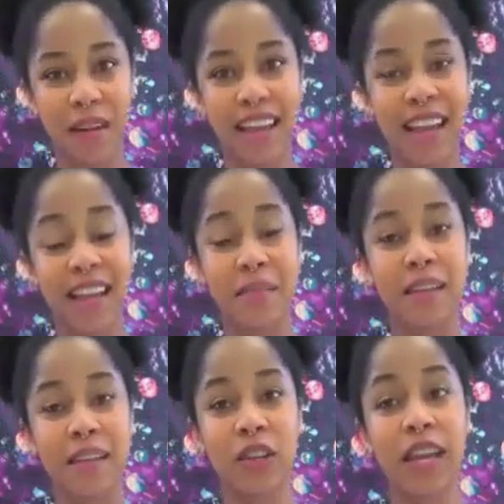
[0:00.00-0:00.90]
Brown
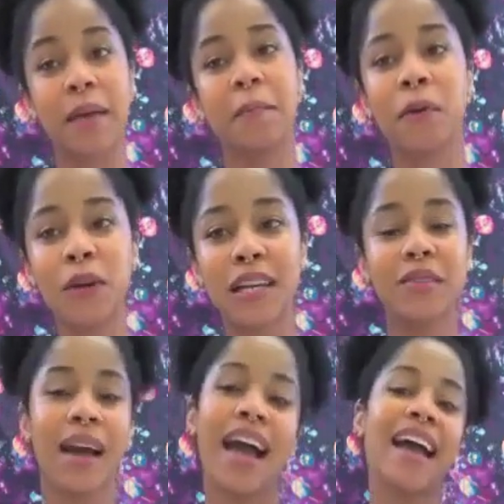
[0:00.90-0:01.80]
Elementary. And boy,
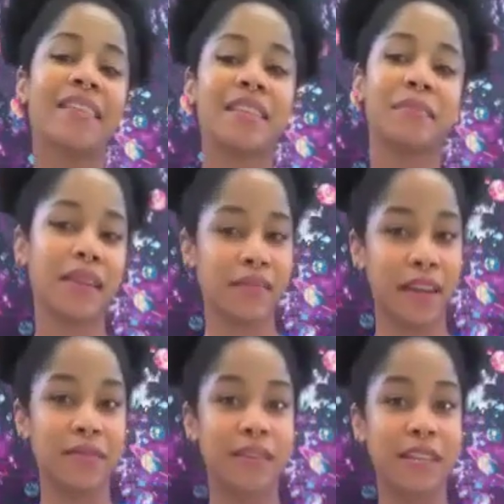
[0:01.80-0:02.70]
do I have something
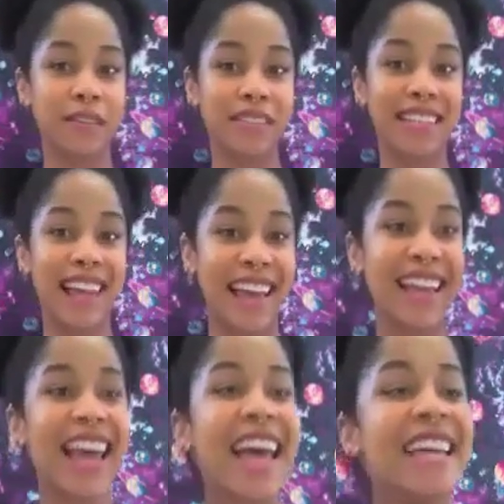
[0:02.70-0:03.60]
fun for you today.